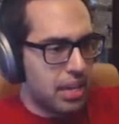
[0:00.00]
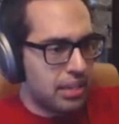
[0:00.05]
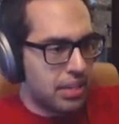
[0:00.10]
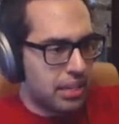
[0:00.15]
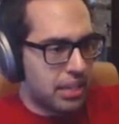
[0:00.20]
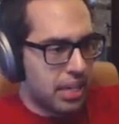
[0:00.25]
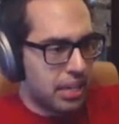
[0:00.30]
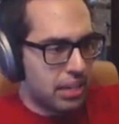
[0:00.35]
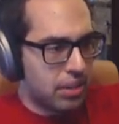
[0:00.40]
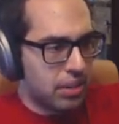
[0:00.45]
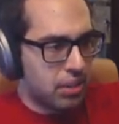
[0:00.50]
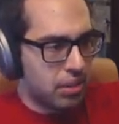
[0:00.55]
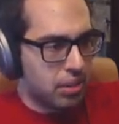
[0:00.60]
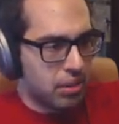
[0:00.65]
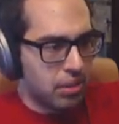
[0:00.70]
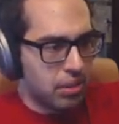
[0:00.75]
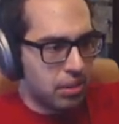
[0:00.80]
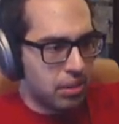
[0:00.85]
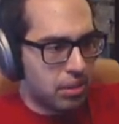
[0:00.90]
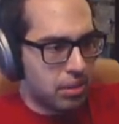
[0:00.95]
Can't take that
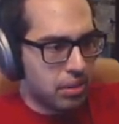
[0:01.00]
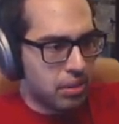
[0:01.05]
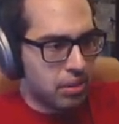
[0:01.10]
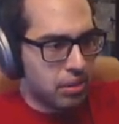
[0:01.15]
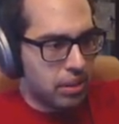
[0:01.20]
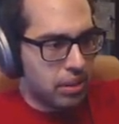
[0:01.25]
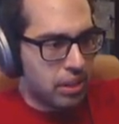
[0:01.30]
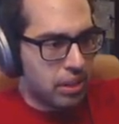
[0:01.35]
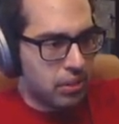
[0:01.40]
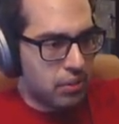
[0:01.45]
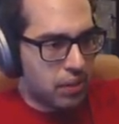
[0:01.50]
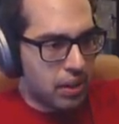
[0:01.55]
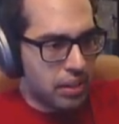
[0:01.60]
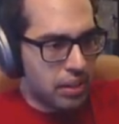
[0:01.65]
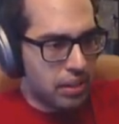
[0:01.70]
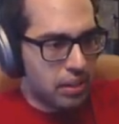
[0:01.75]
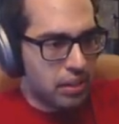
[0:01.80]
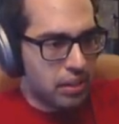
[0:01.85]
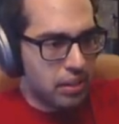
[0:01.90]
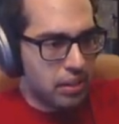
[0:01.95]
either. That's
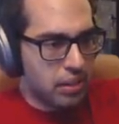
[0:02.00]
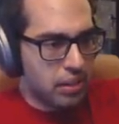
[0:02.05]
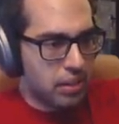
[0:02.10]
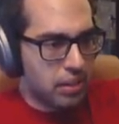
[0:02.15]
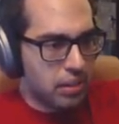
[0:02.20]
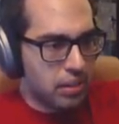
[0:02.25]
fine.